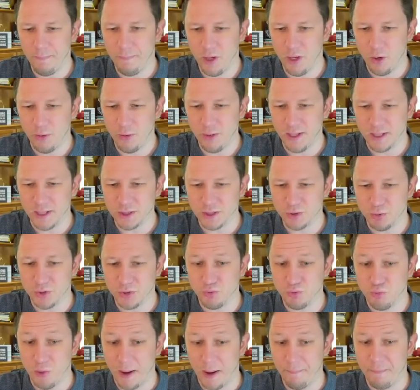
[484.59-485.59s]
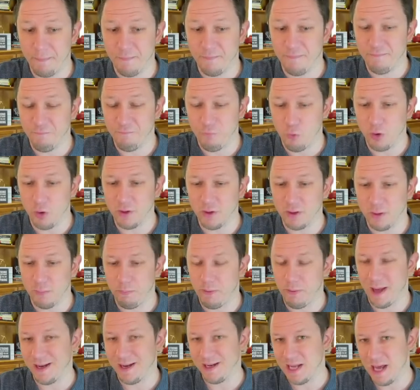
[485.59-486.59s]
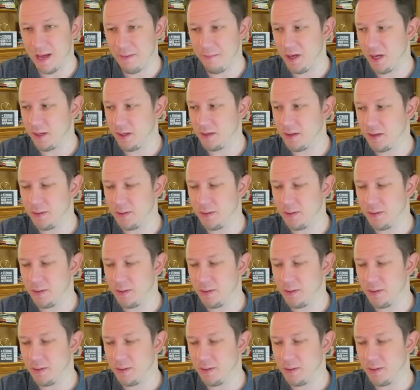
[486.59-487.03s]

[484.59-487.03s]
millions was right before the pandemic.